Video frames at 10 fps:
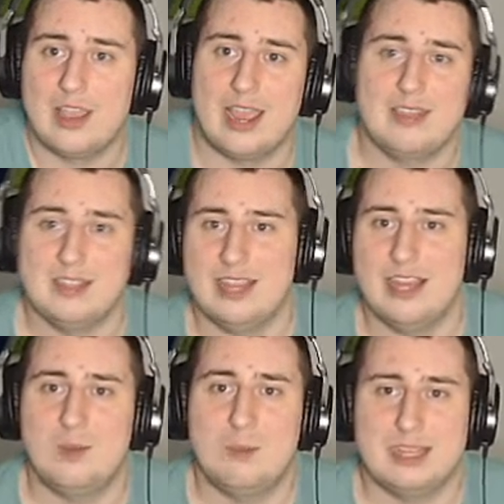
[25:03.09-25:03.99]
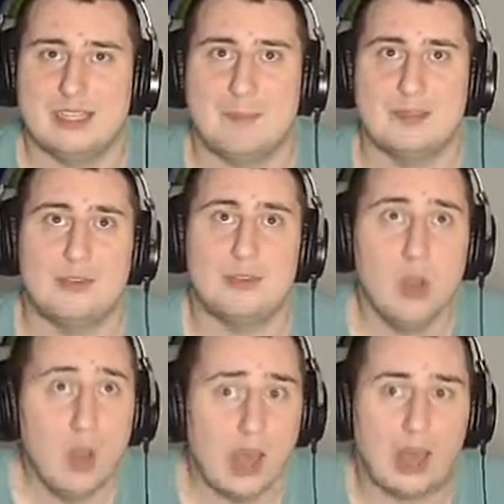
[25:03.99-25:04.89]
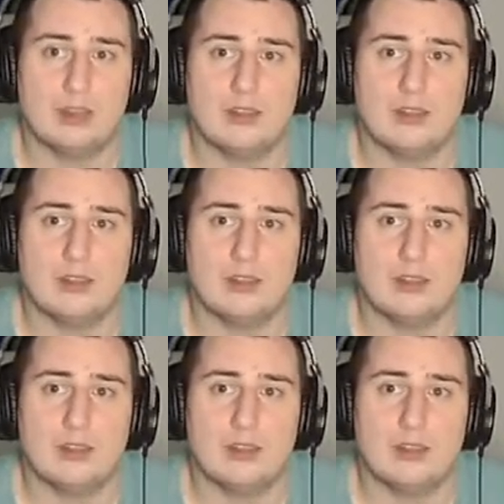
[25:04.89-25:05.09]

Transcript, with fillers: Okay, this it will be this episode. Cool!